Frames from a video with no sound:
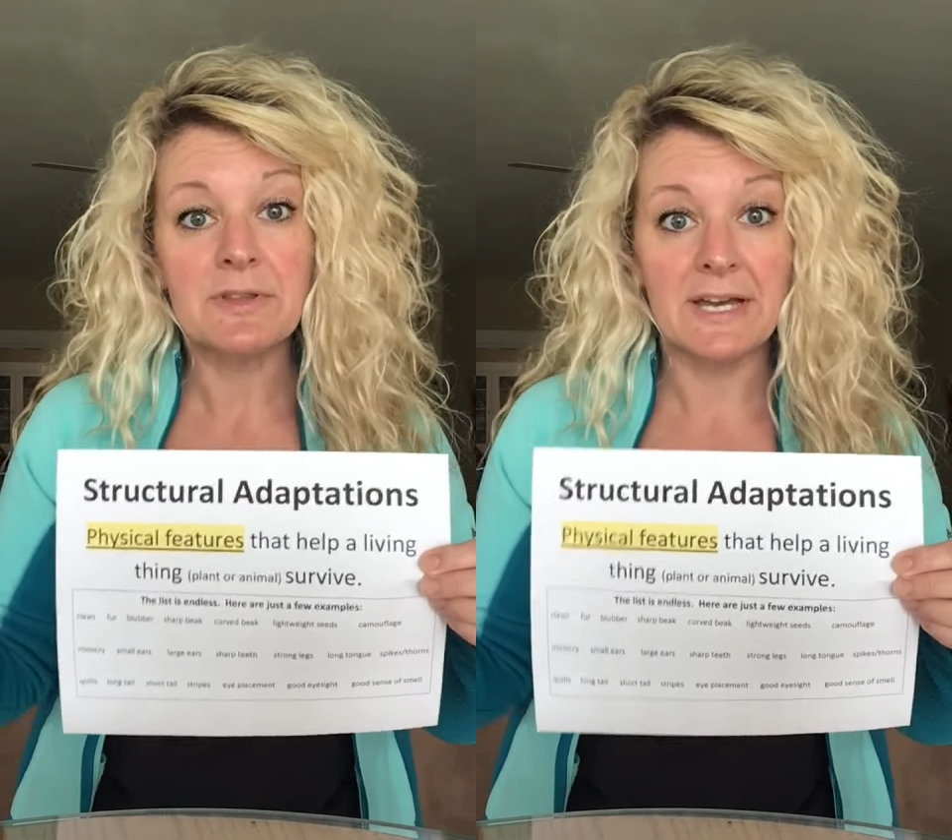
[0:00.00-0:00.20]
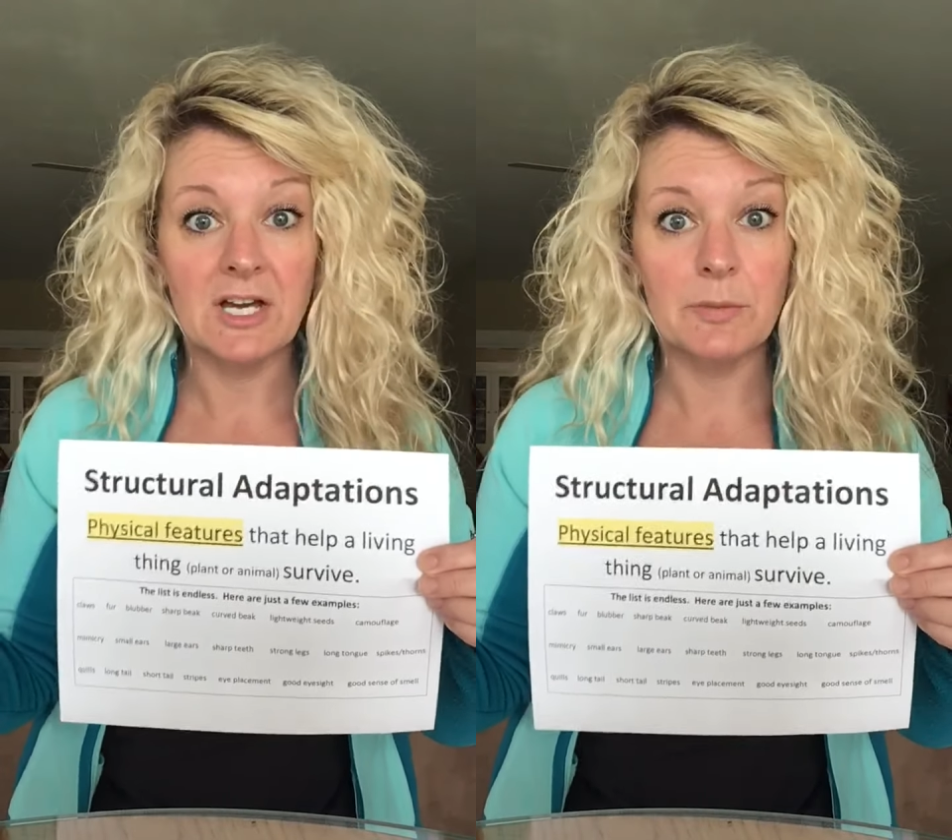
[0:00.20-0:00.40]

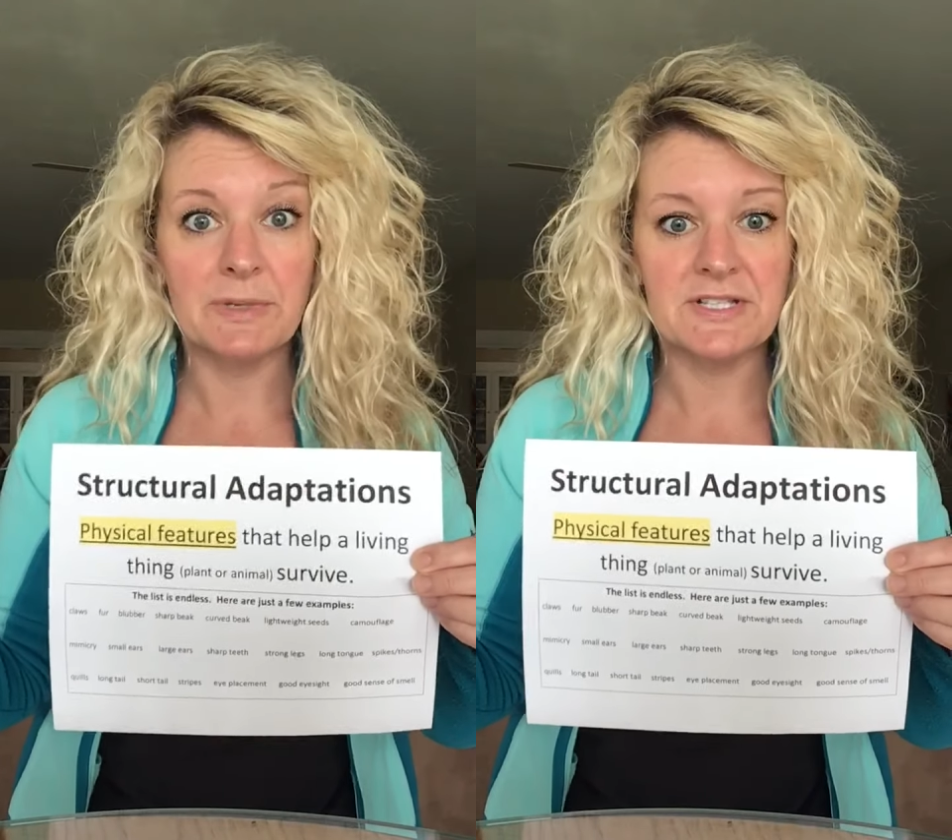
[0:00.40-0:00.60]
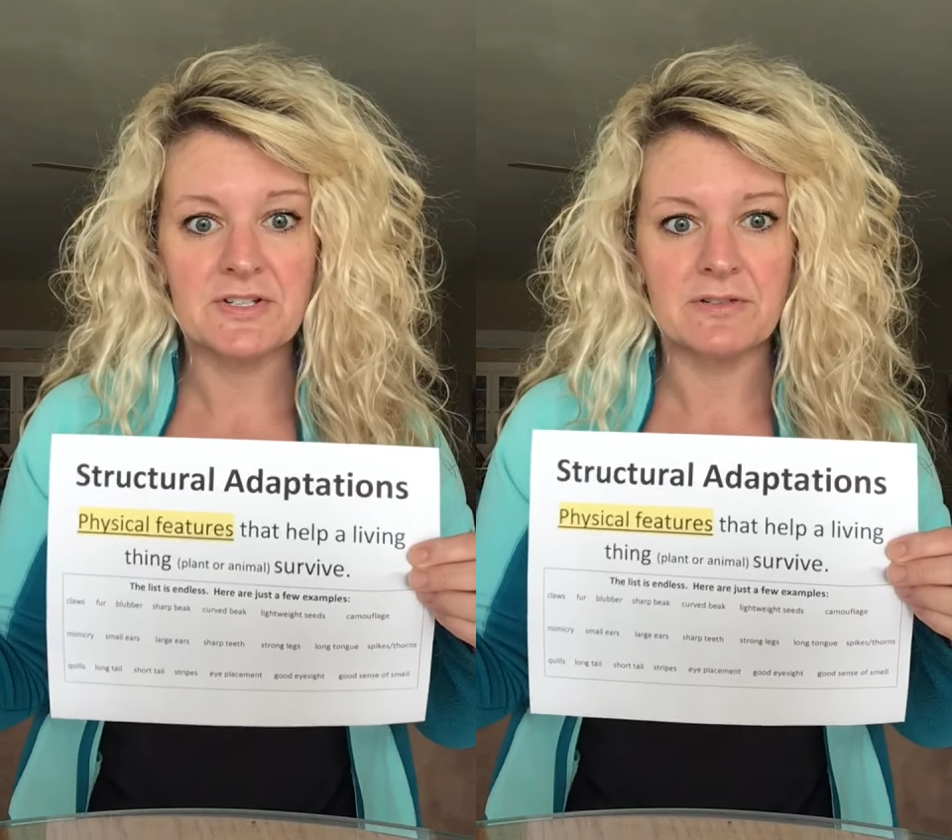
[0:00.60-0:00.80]
that help
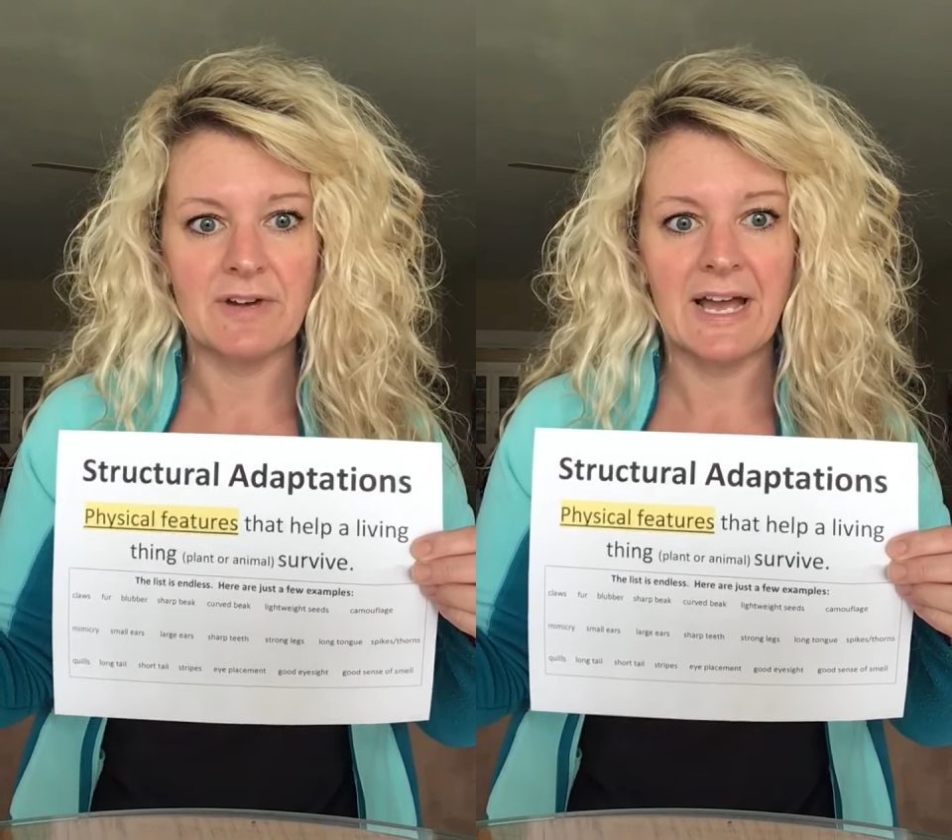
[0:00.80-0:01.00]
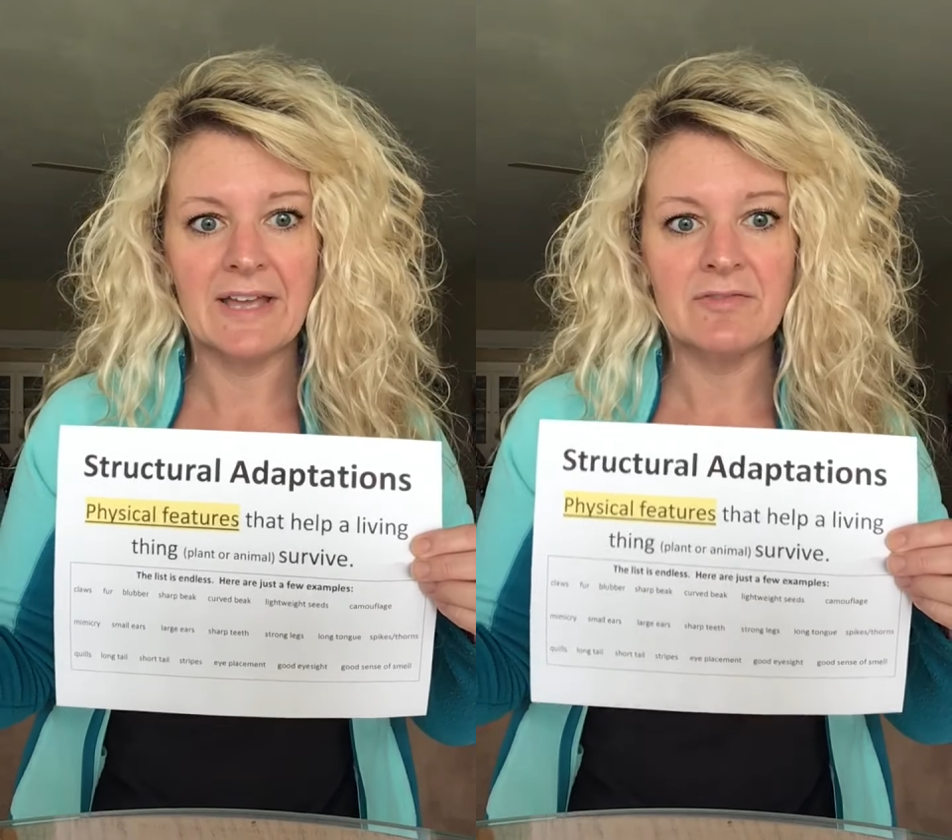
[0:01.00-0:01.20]
it
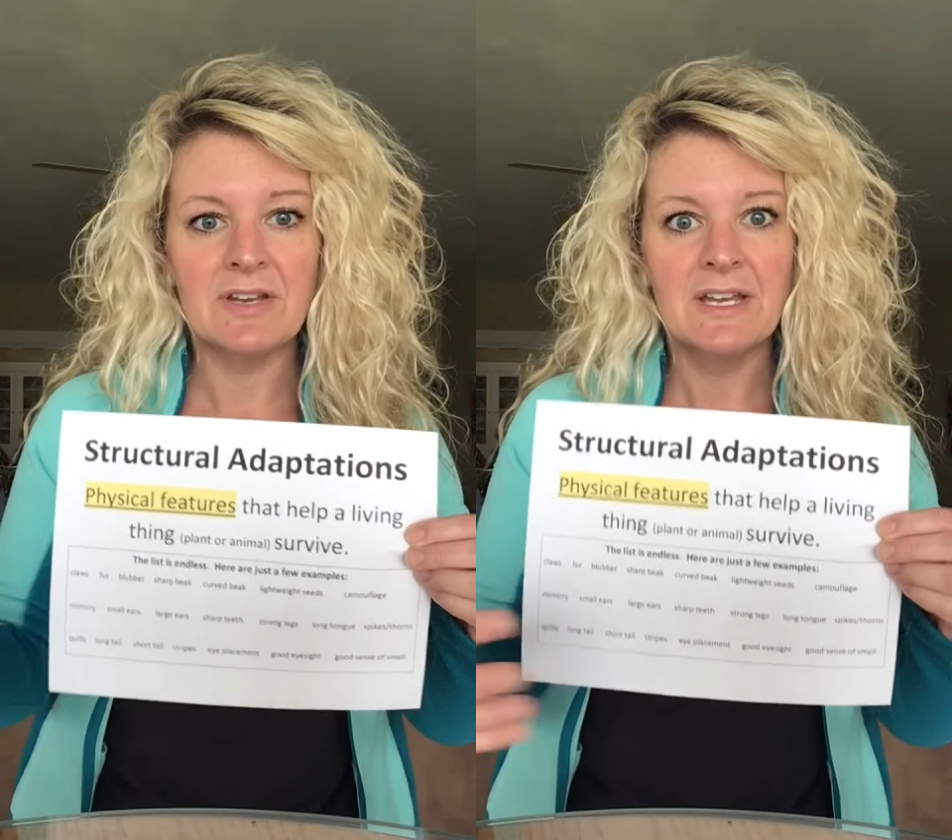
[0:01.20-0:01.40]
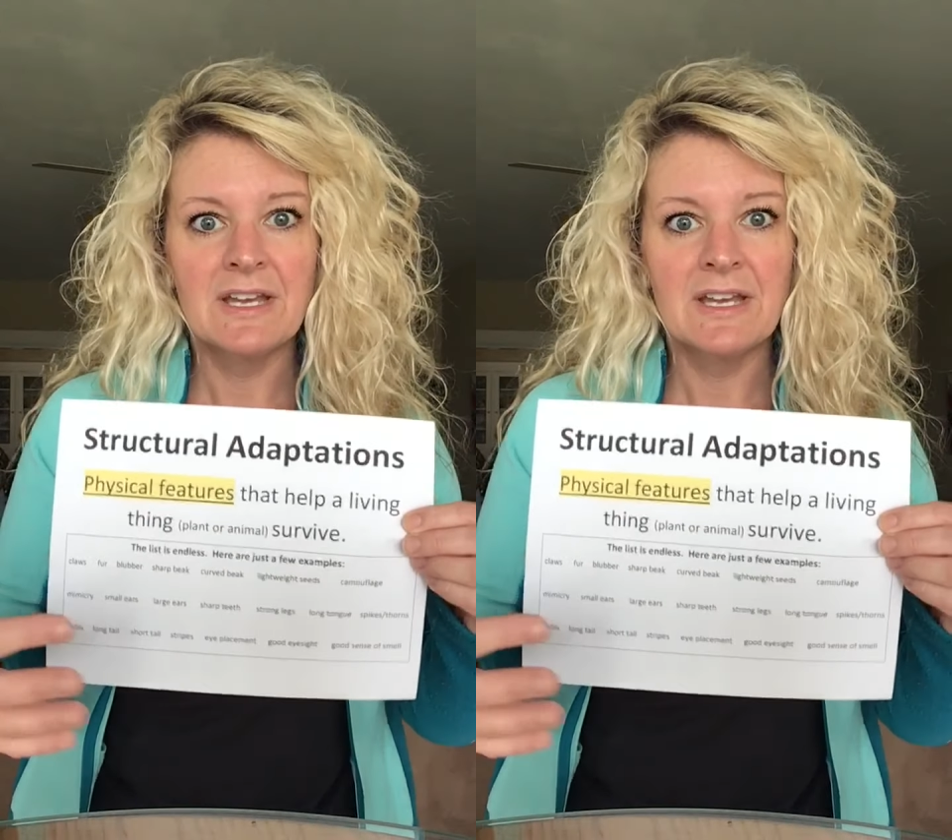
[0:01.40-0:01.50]
survive,